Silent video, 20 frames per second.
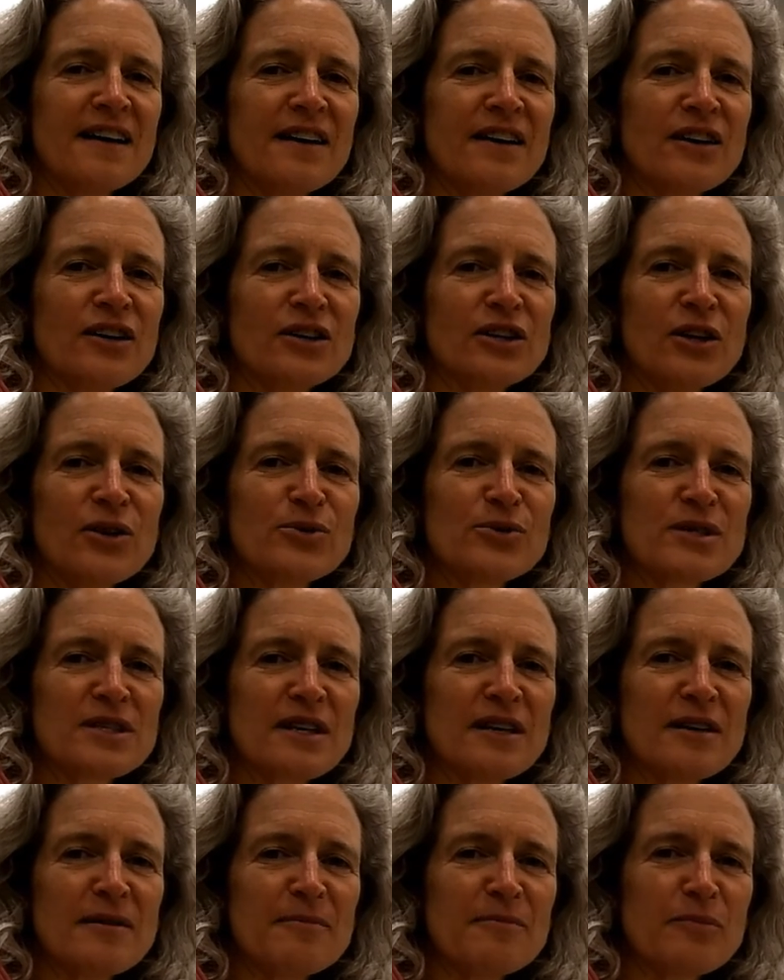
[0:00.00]
close
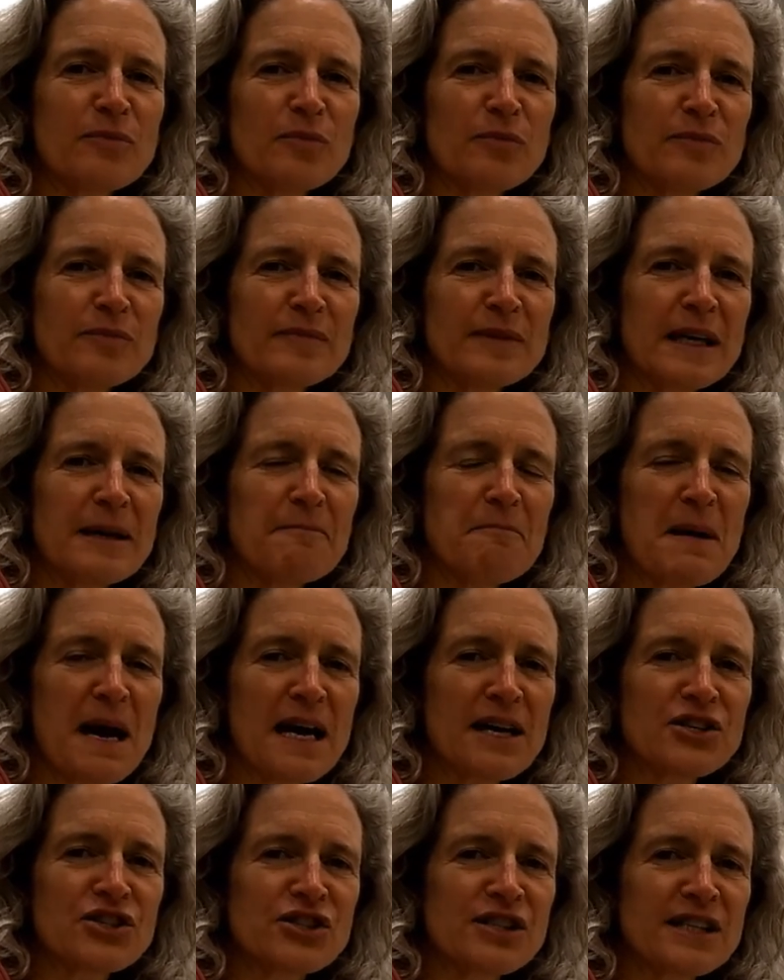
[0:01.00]
up,
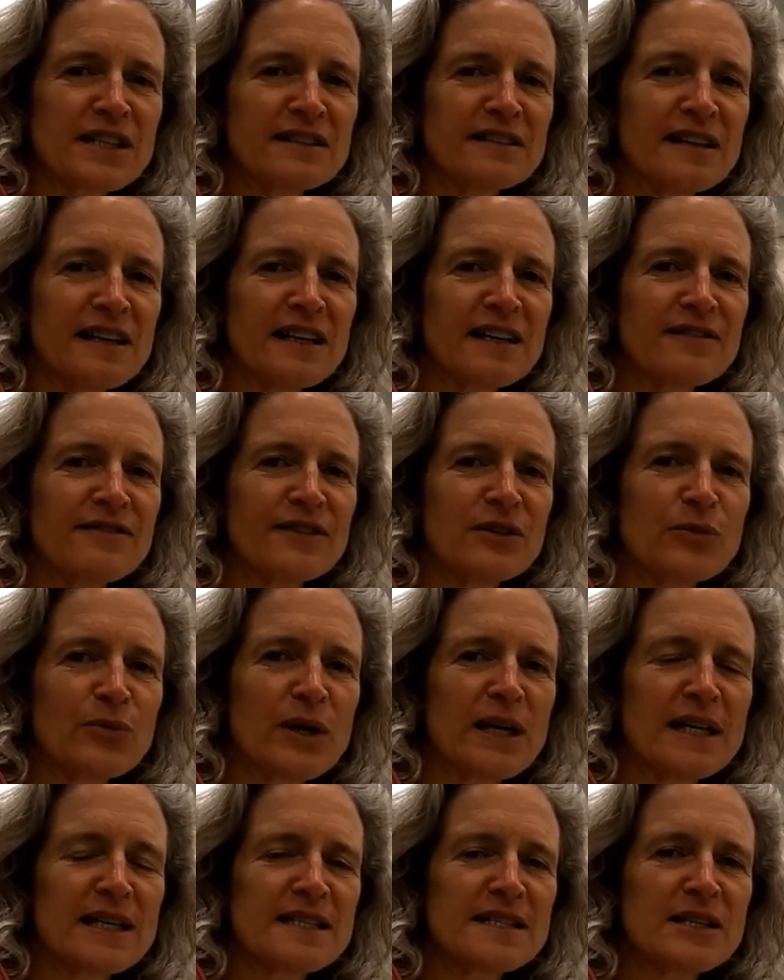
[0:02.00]
imagining life in
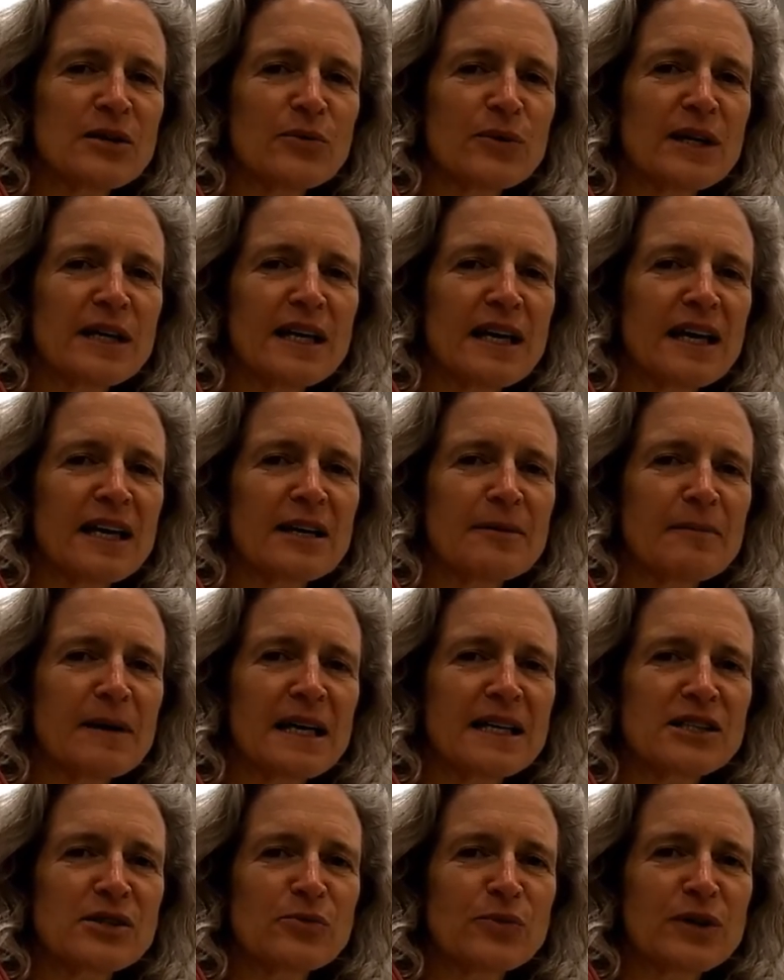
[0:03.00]
ways that we can't
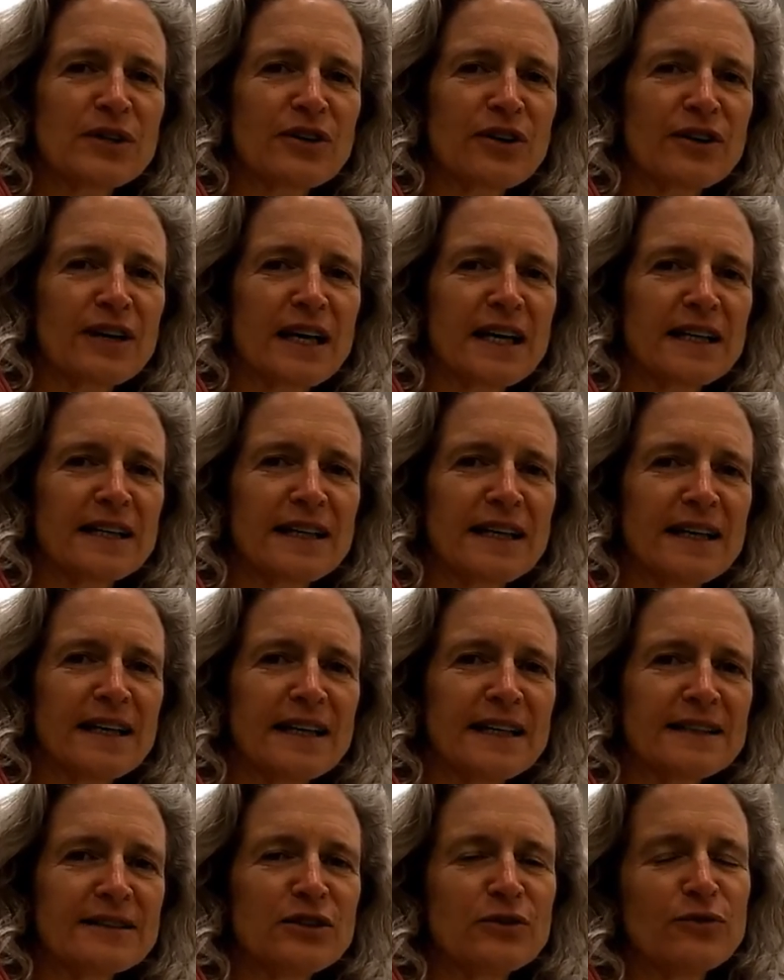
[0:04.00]
imagine with our naked
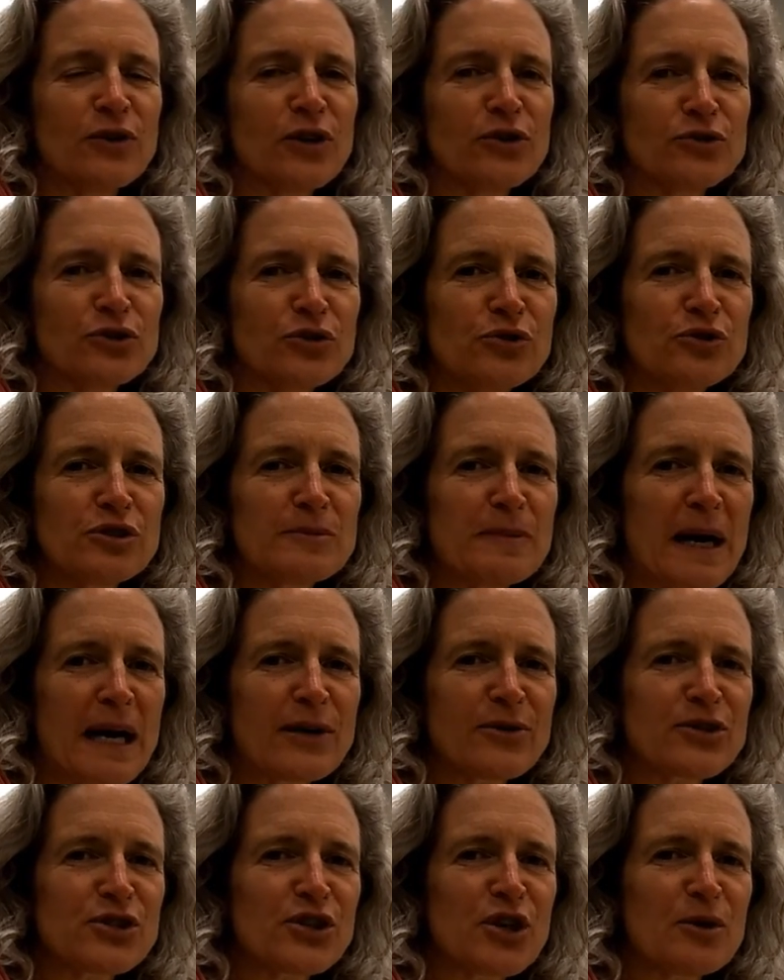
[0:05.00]
eye. You've all used
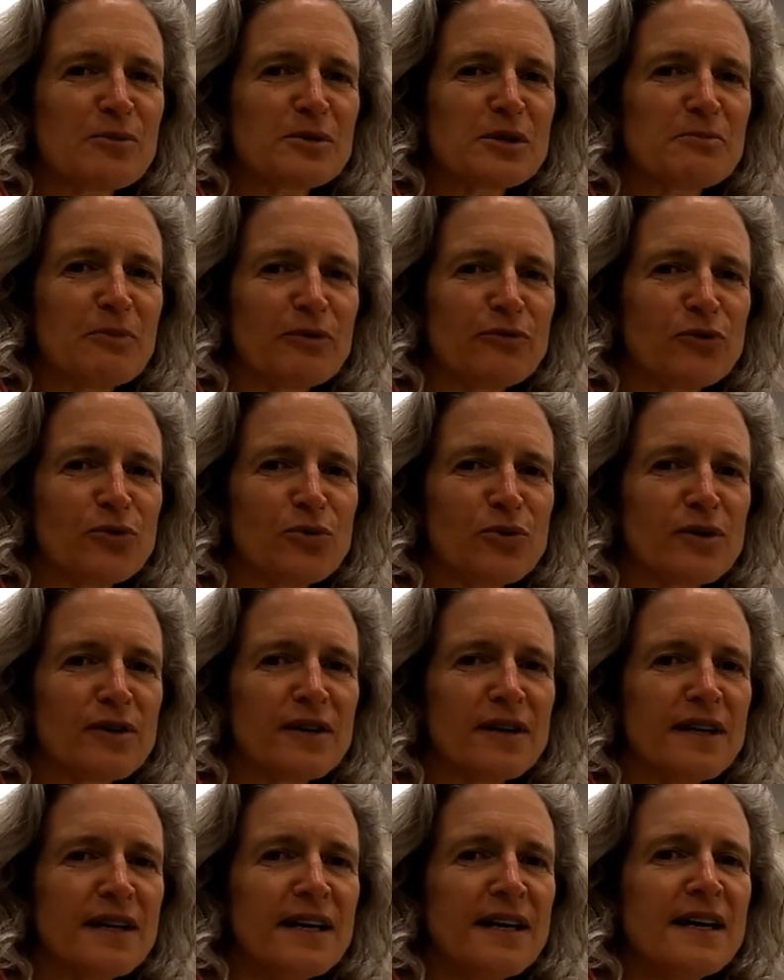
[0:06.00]
microscopes
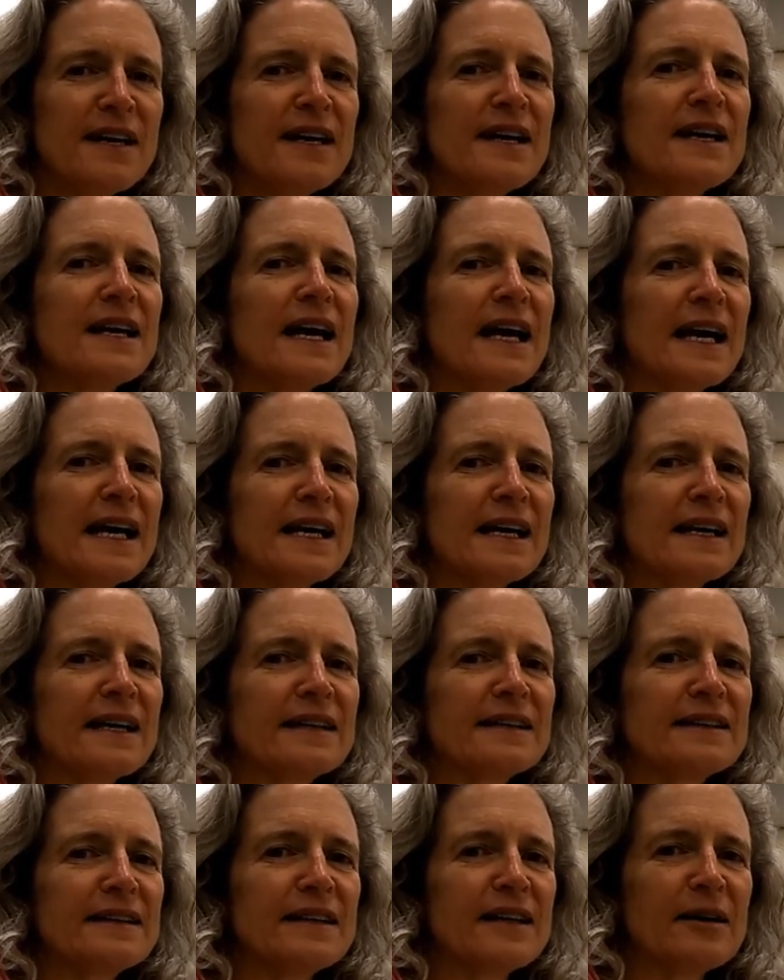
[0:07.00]
before,
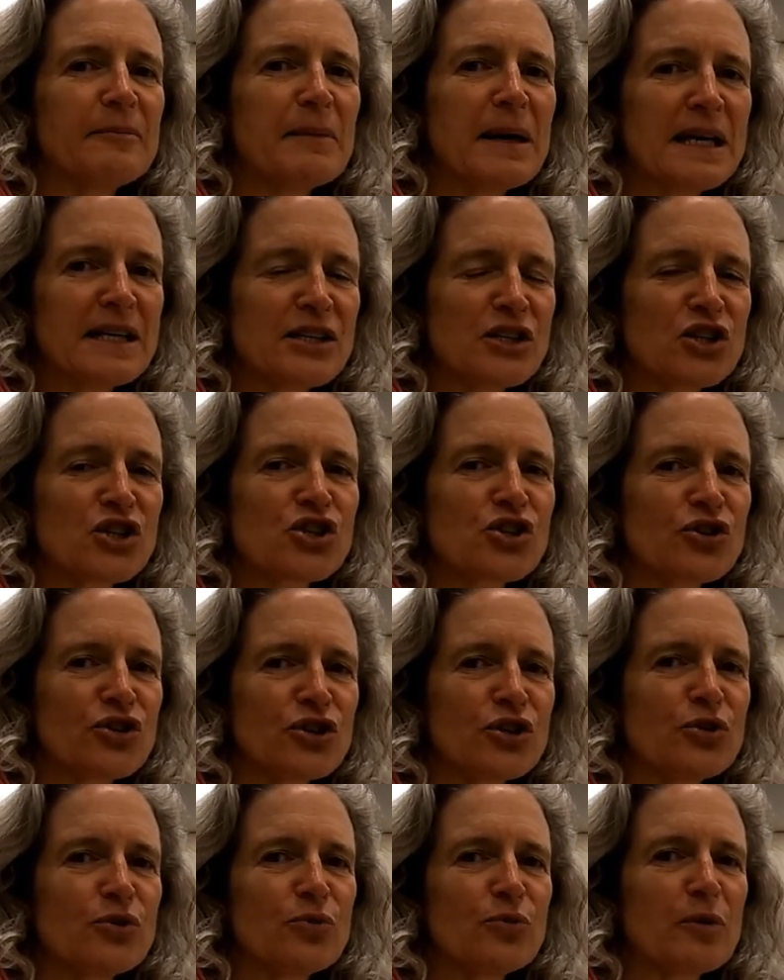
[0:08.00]
and making sure
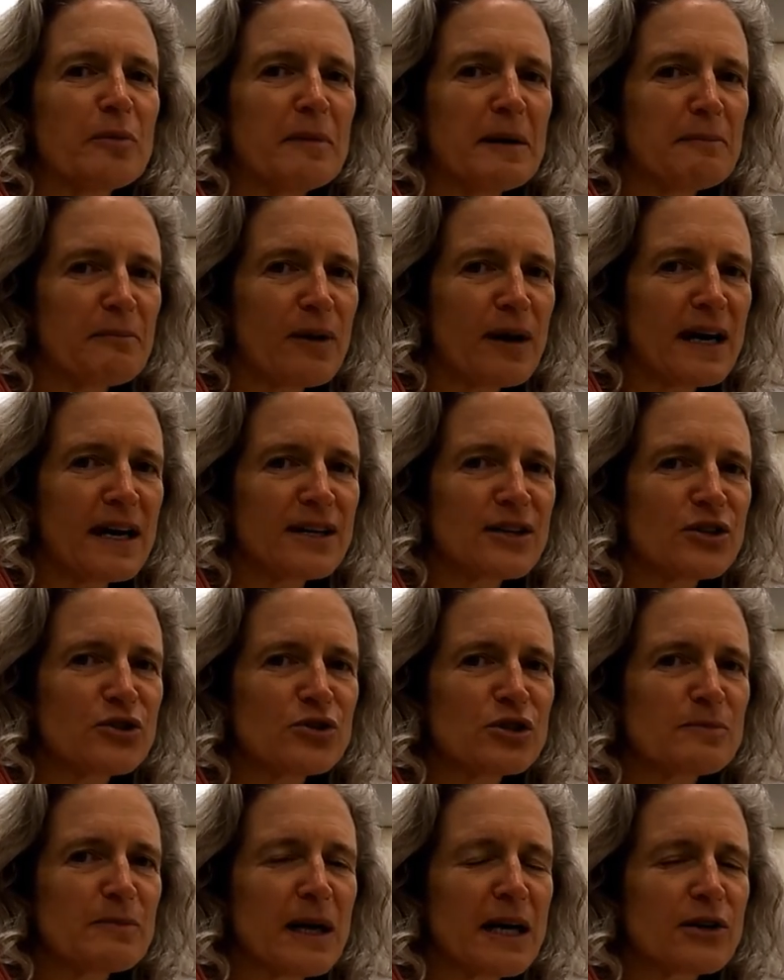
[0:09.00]
you remember how to
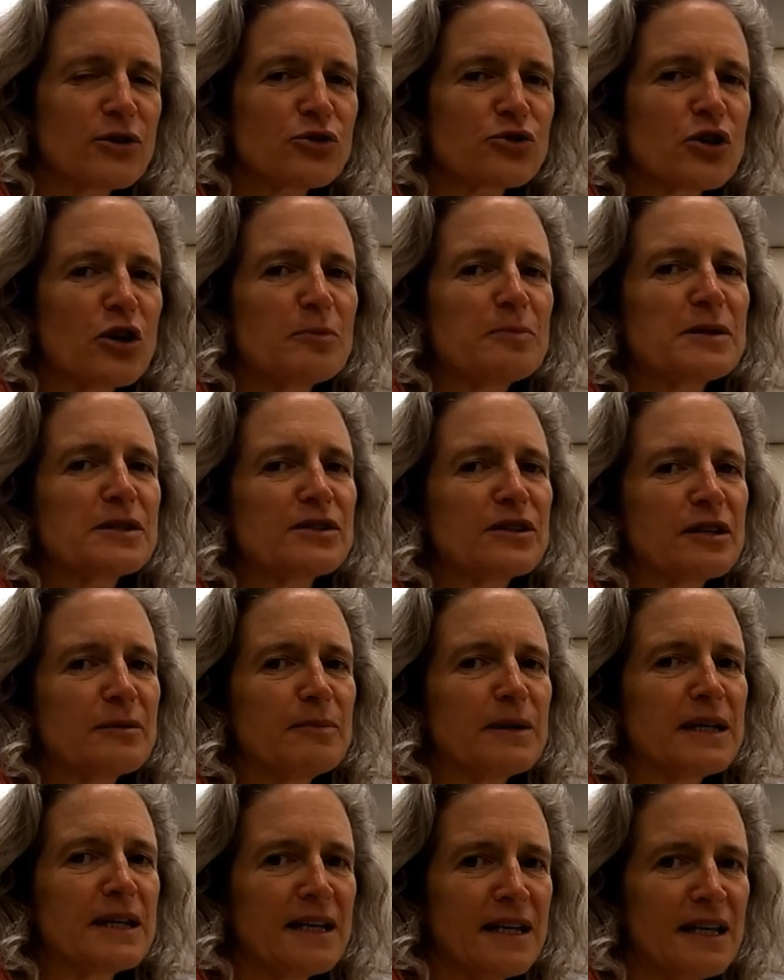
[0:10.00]
use a microscope is going to
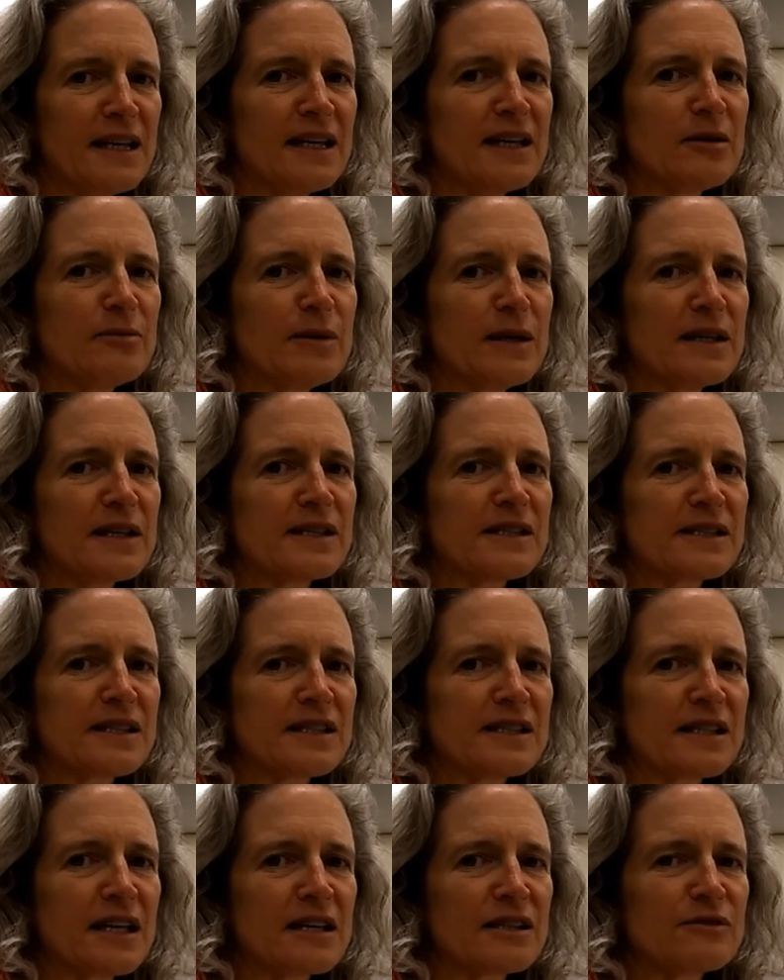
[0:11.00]
be key to being
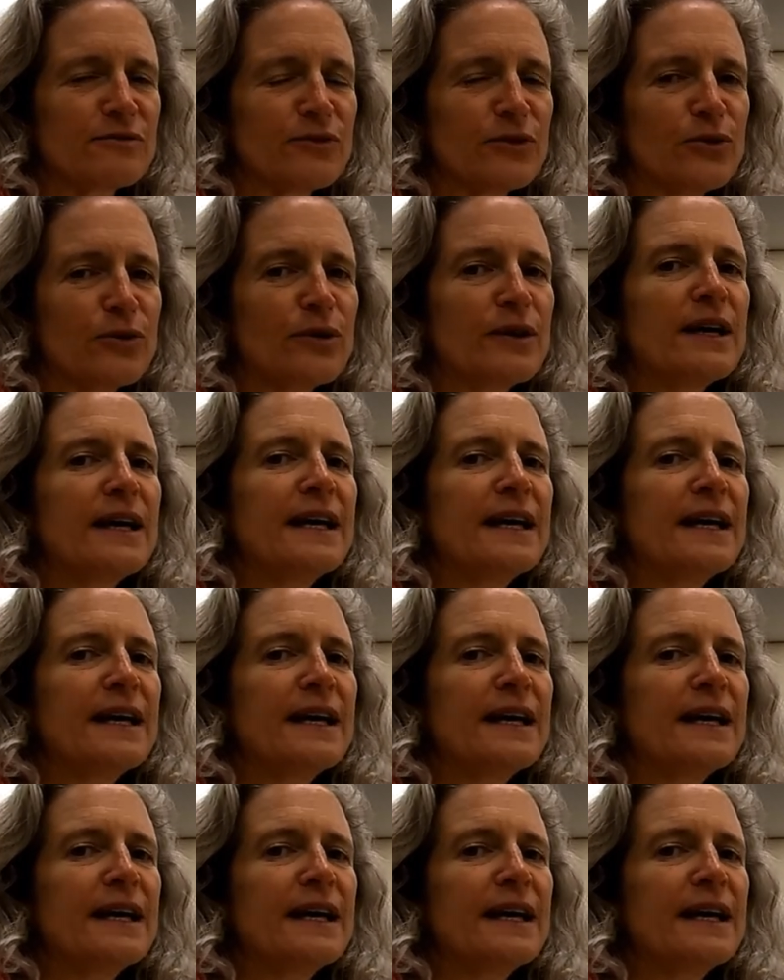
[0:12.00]
successful